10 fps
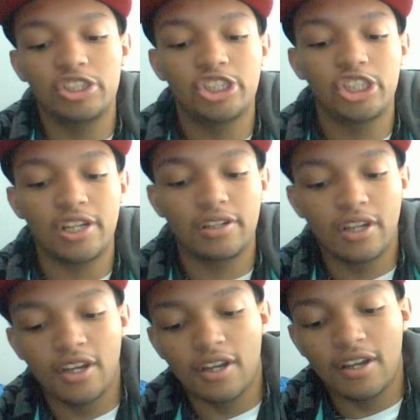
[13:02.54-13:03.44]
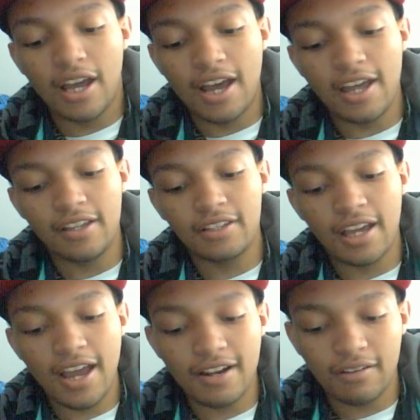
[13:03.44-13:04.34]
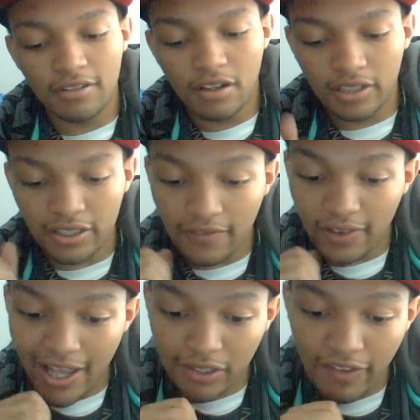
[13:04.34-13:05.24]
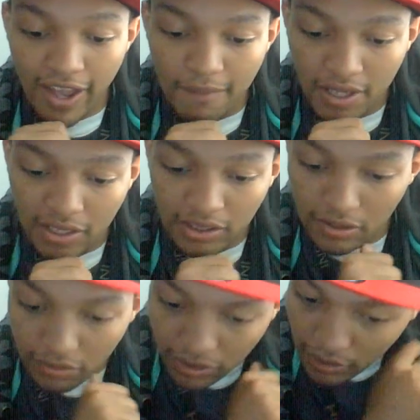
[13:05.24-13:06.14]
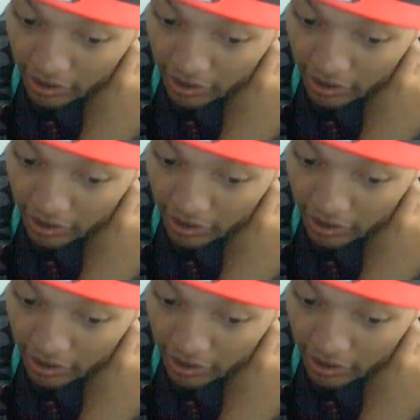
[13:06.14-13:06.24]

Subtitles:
shit. I don't know. The last 5 minutes was really